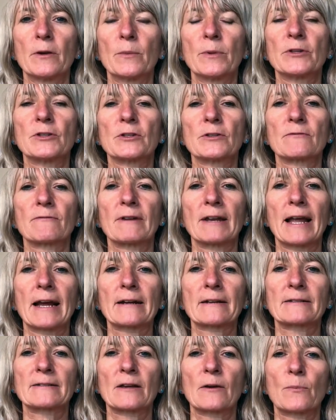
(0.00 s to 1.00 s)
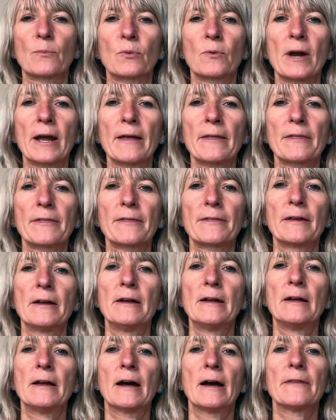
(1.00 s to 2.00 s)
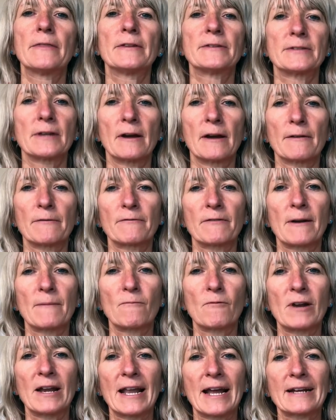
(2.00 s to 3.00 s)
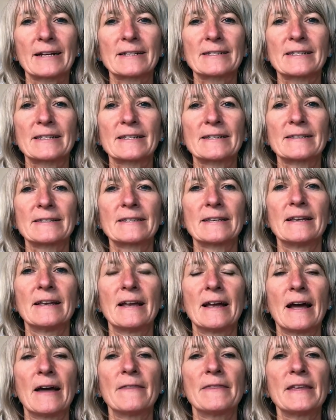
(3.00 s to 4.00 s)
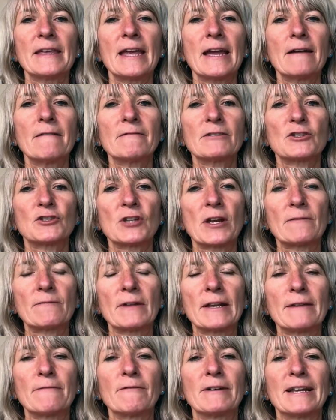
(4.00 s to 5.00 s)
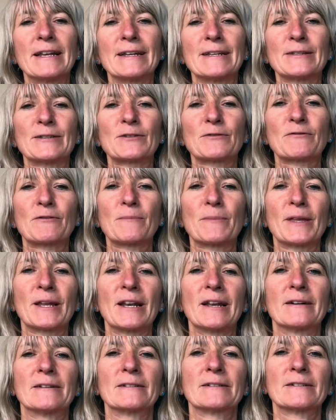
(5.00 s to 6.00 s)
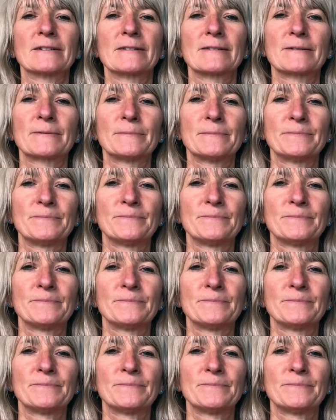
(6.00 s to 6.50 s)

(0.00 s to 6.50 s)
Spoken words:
We just relax our breath and the diaphragm relaxes and the air is gently released from the lungs.